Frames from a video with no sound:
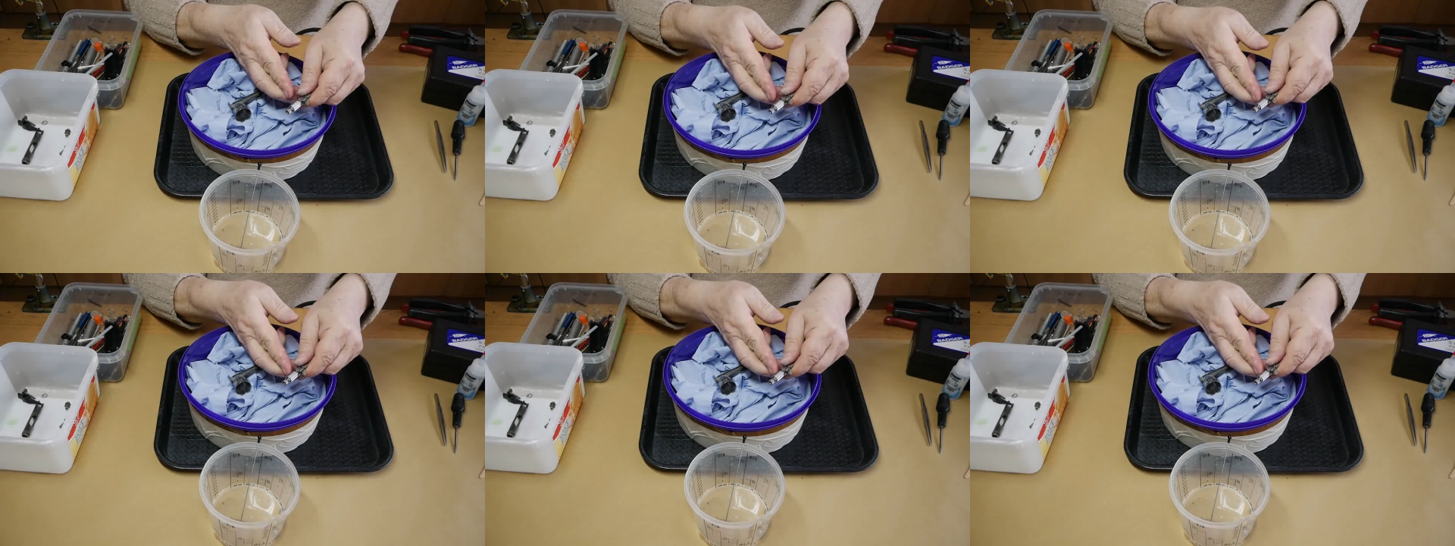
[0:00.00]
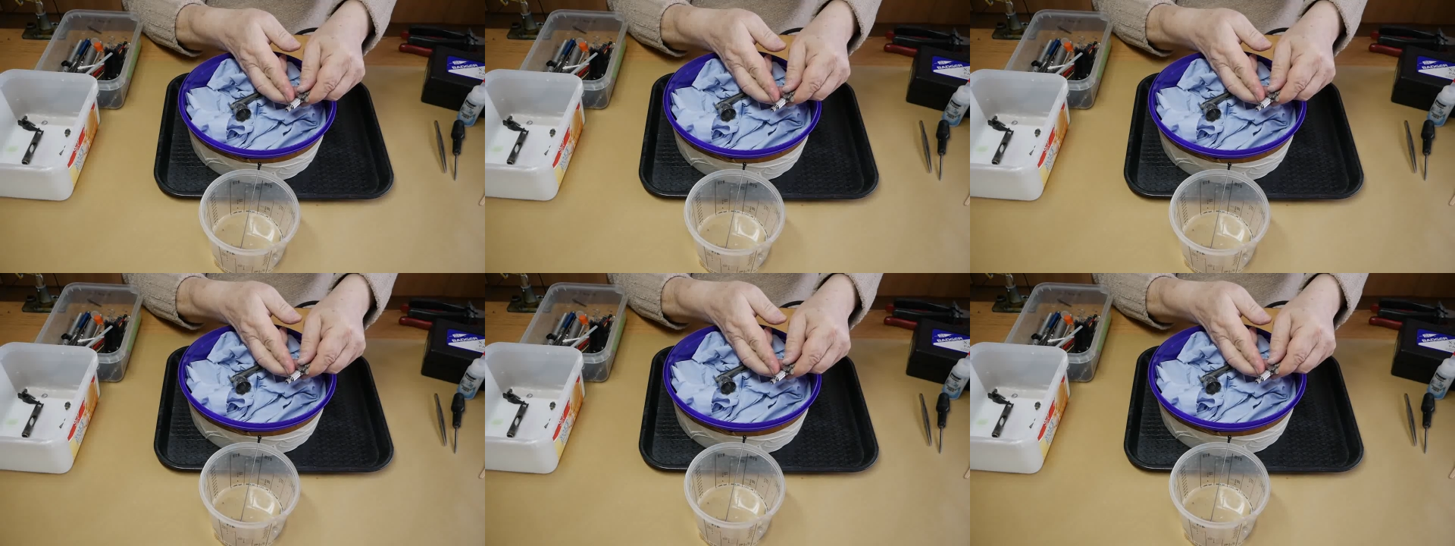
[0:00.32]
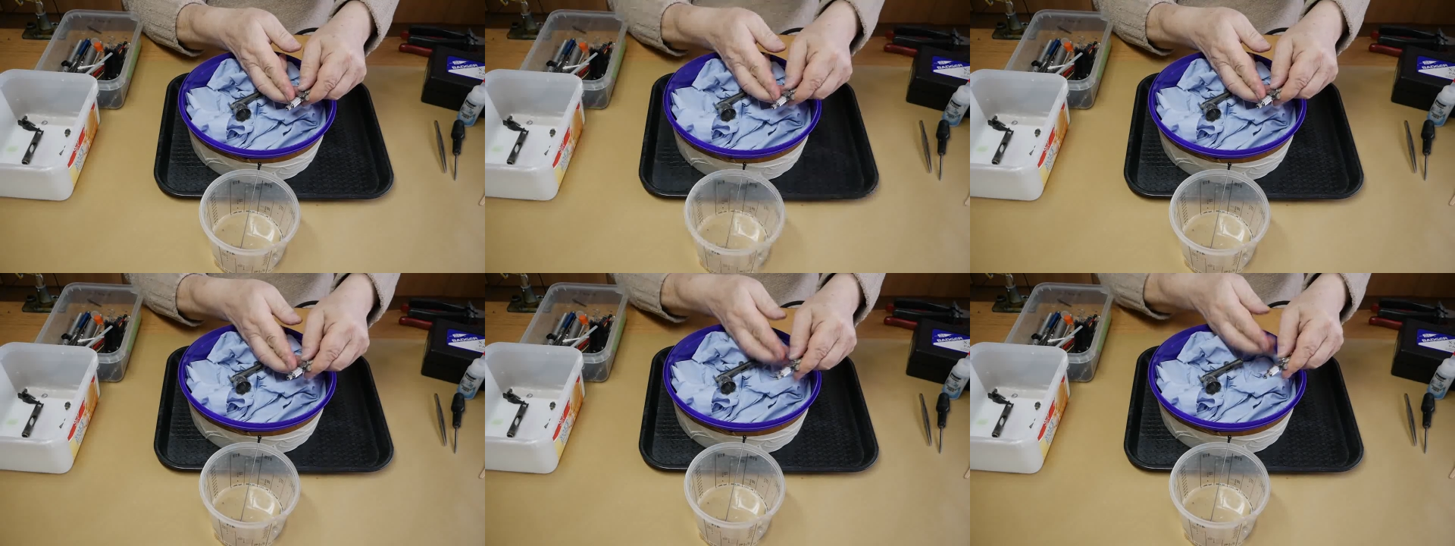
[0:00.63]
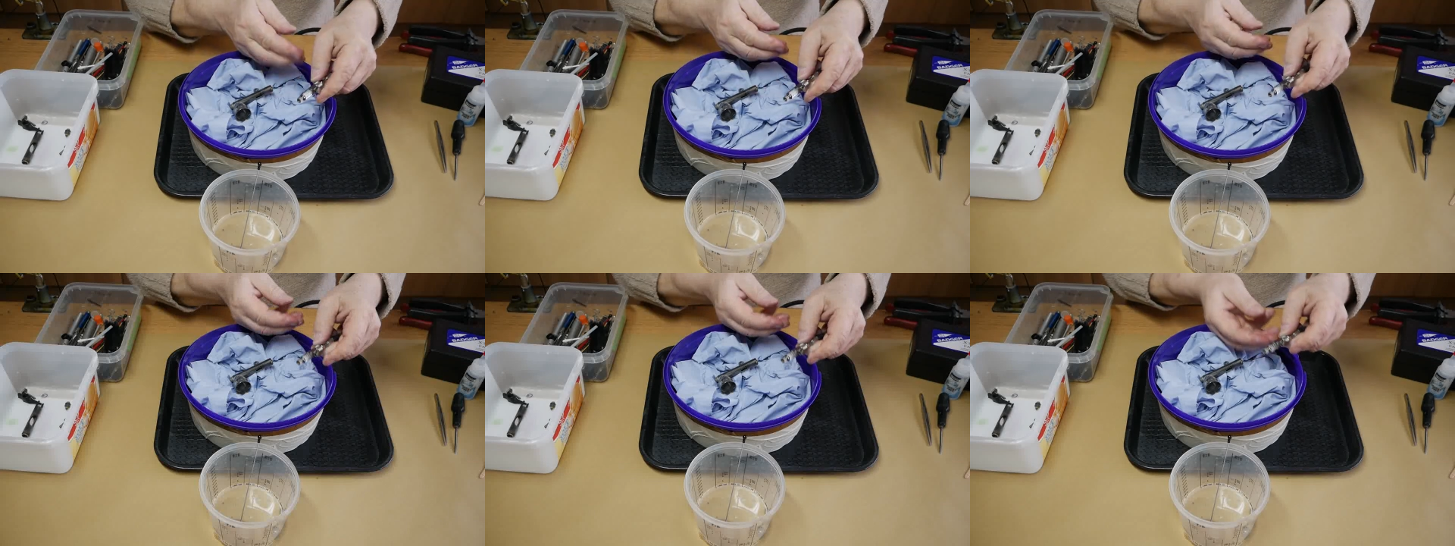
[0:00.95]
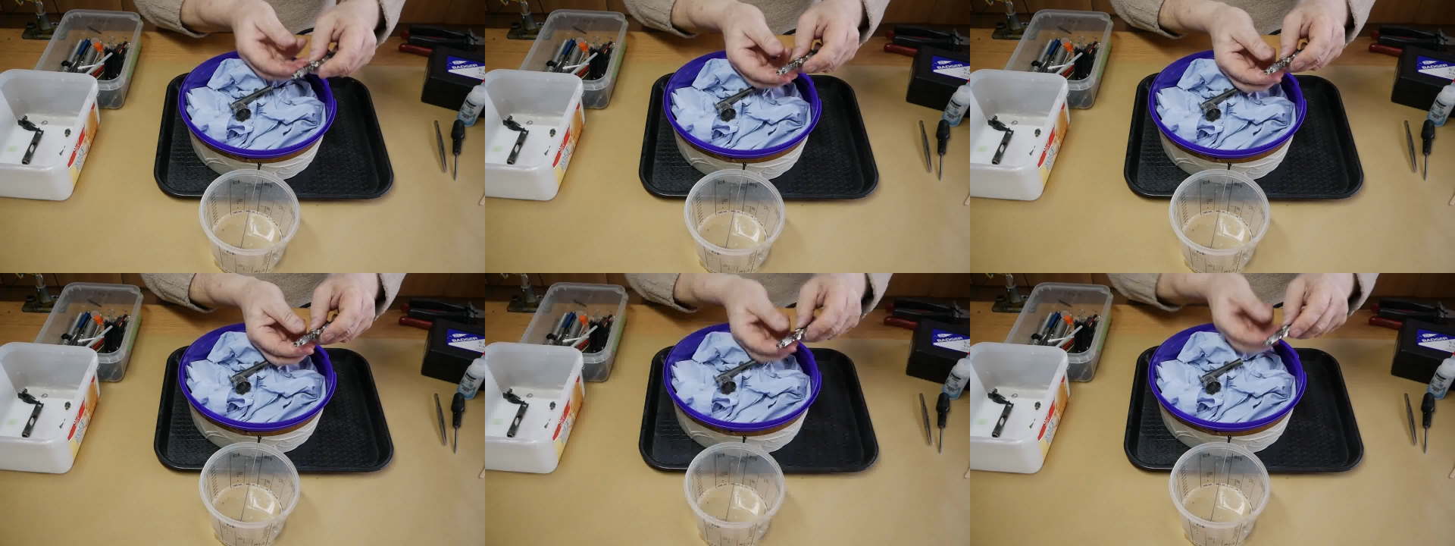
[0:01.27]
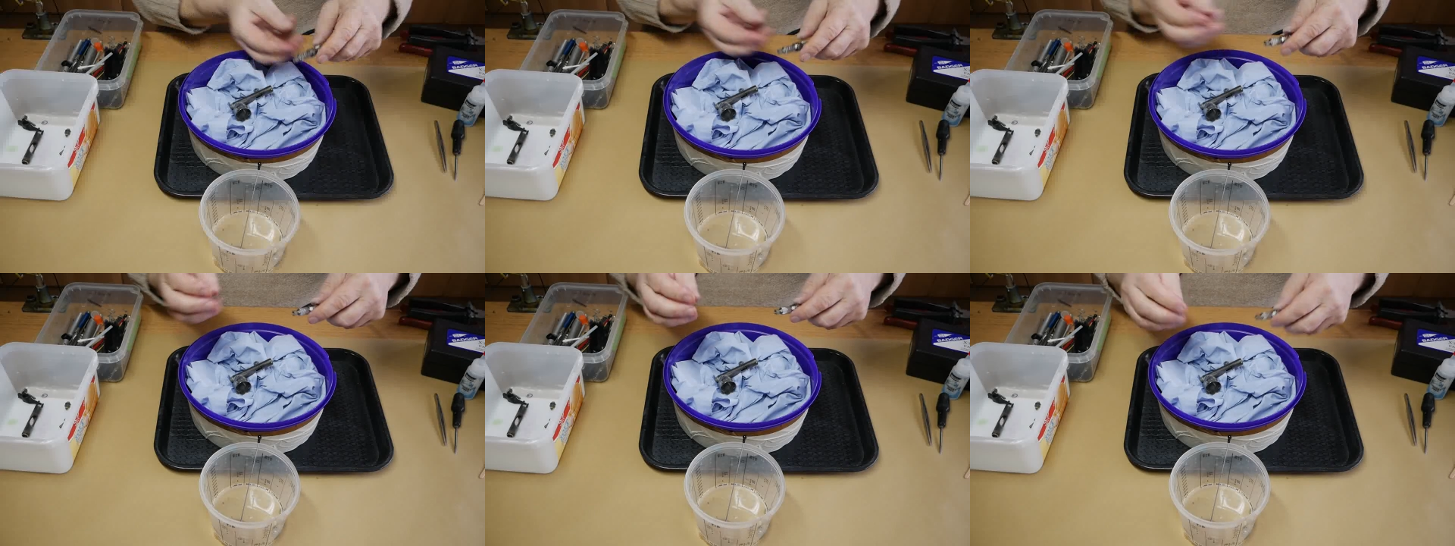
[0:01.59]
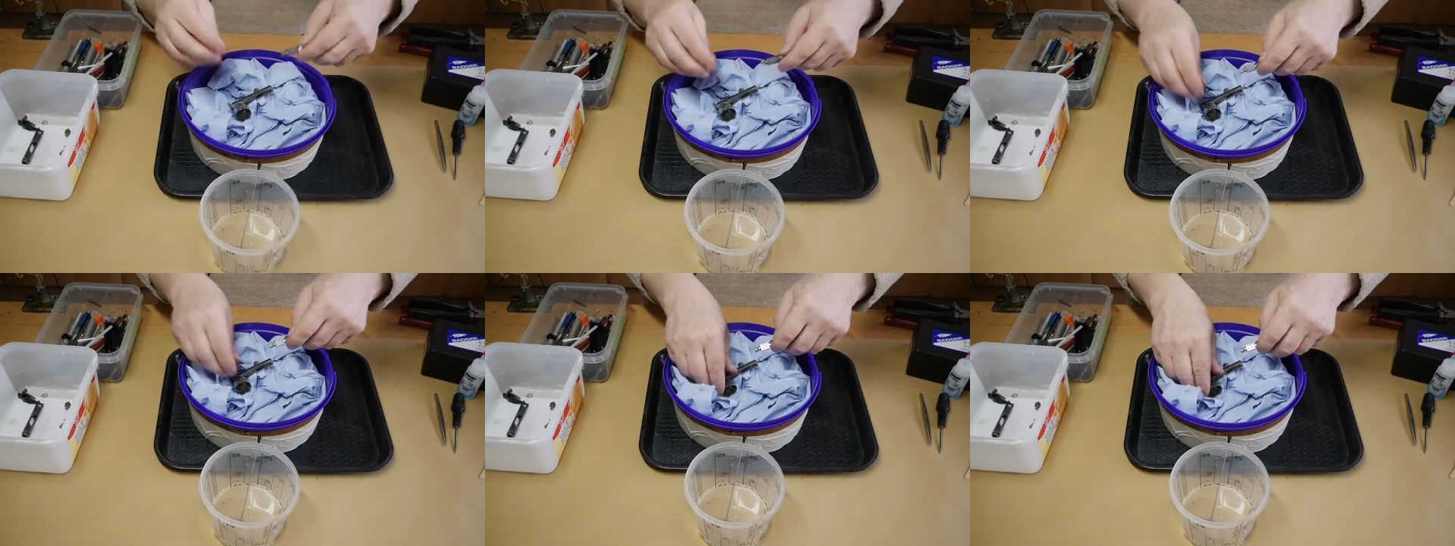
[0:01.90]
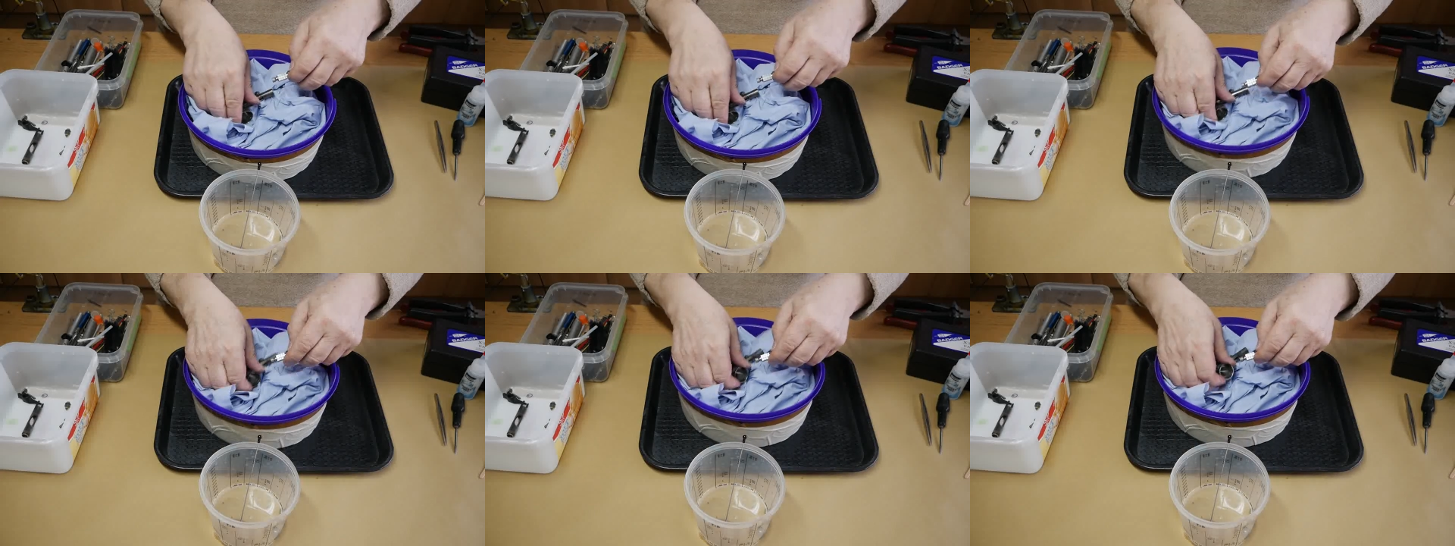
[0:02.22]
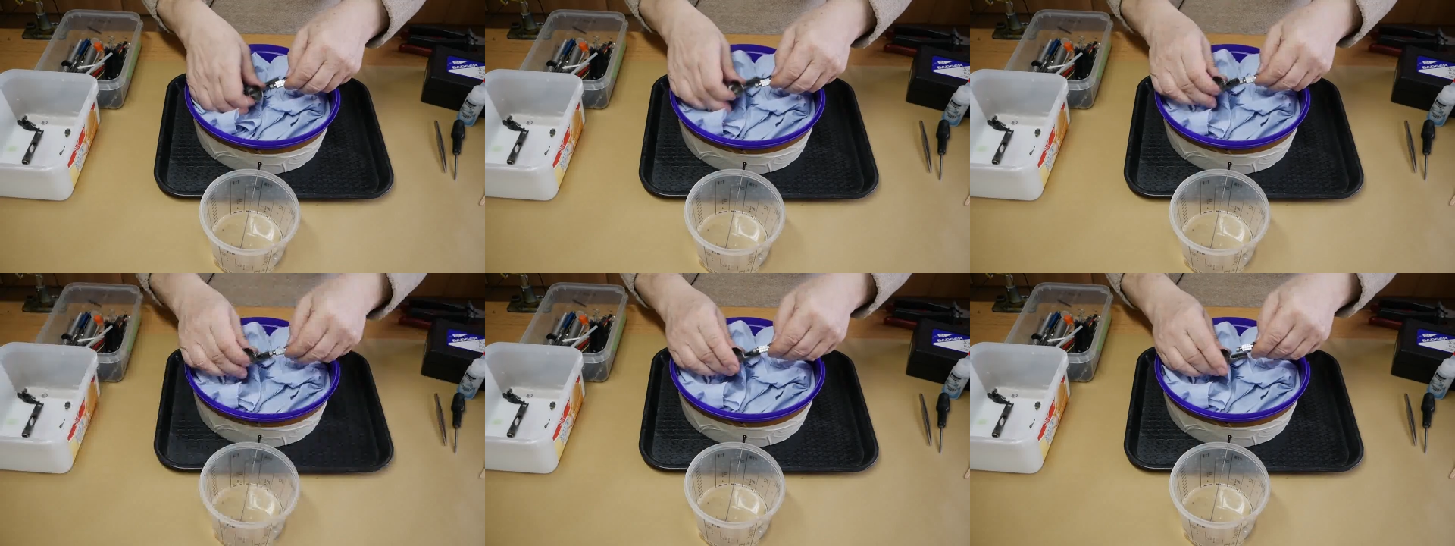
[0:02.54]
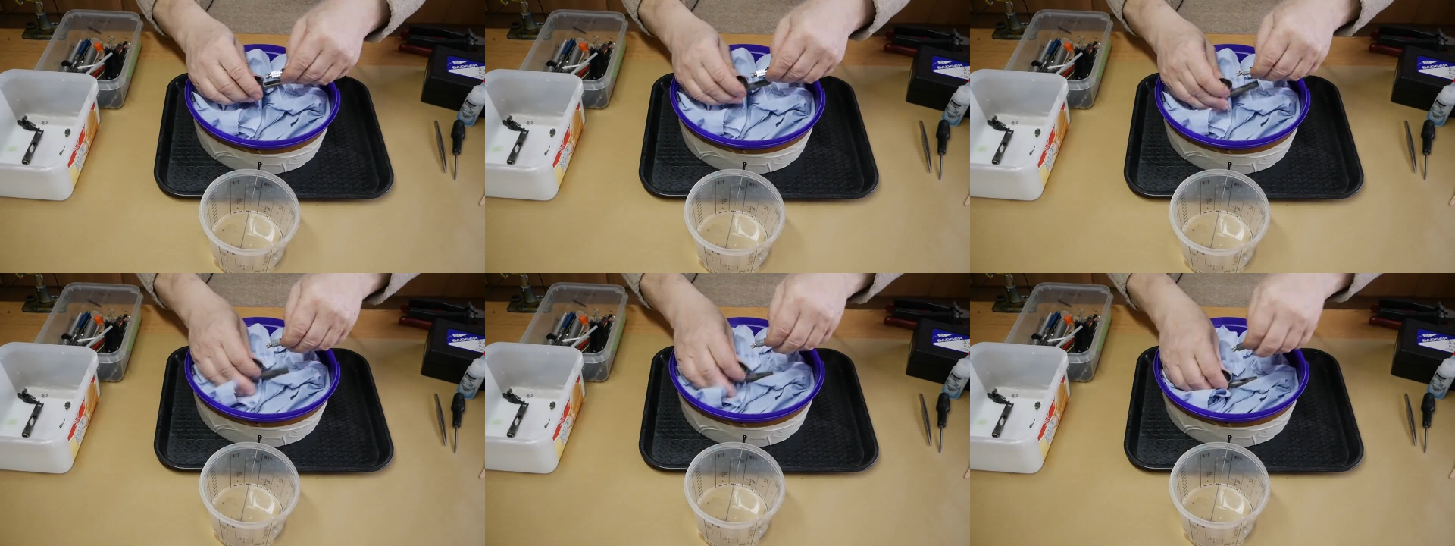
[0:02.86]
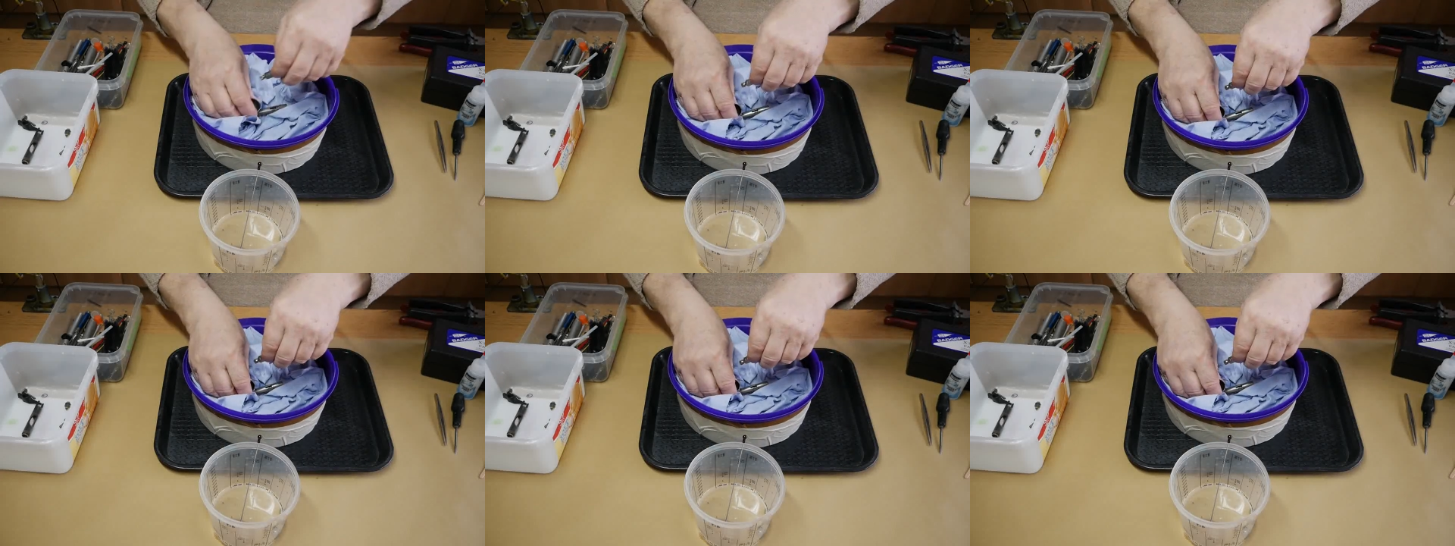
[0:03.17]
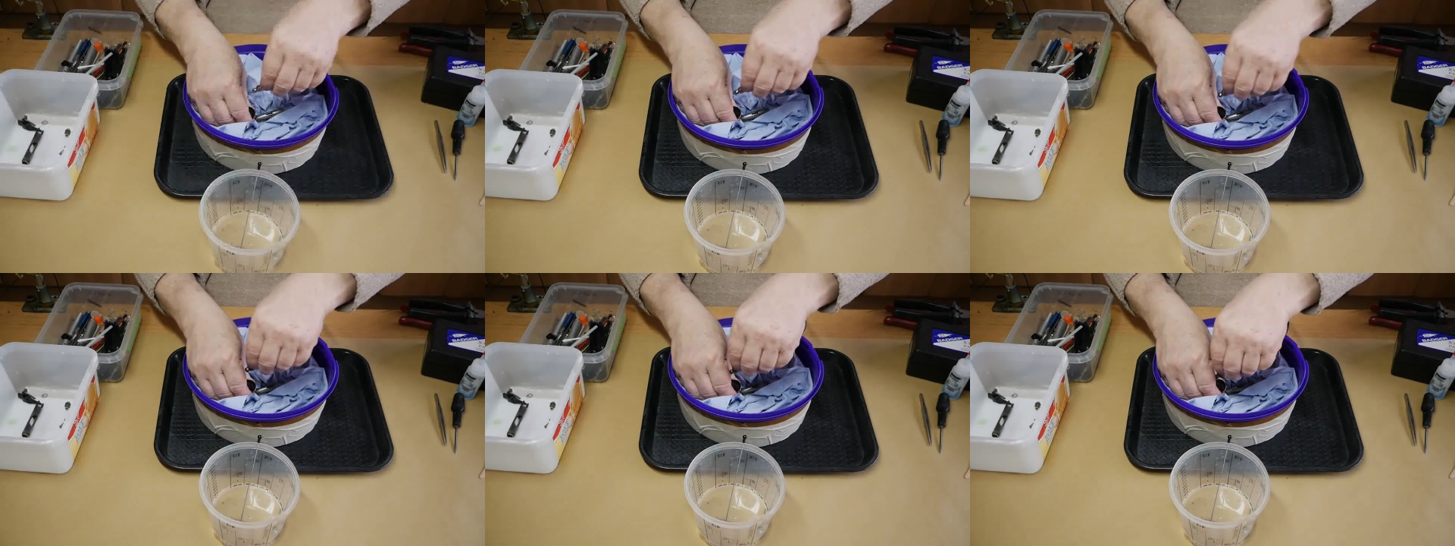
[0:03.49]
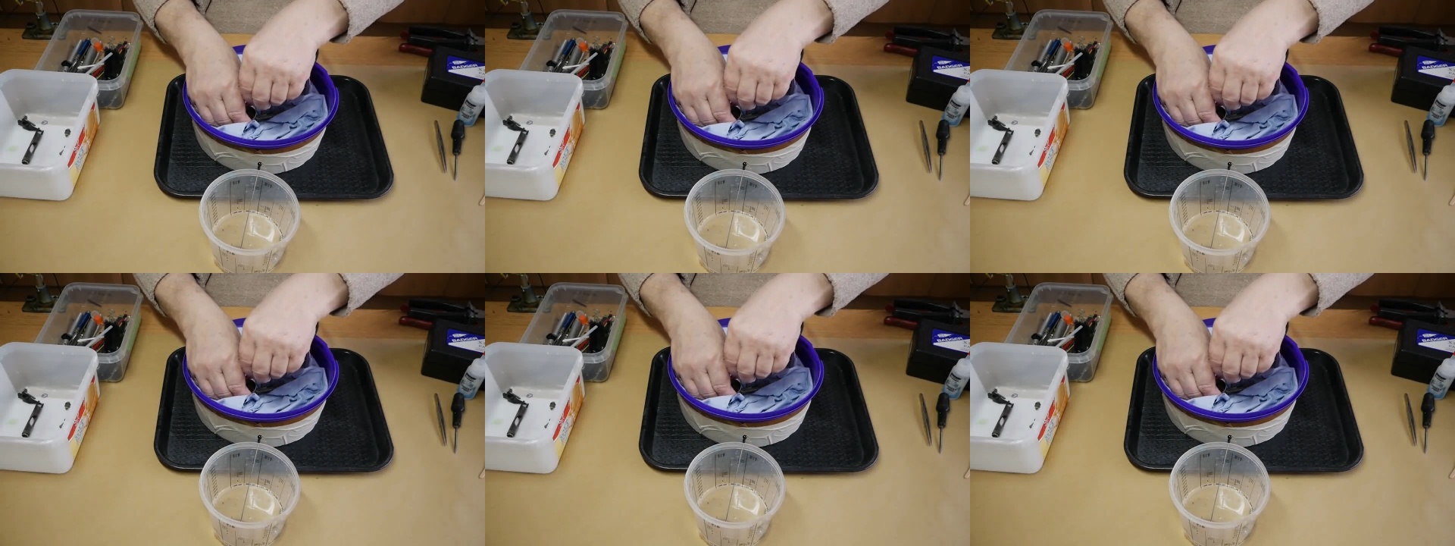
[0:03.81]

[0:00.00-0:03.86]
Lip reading: [unreadable: no face in view]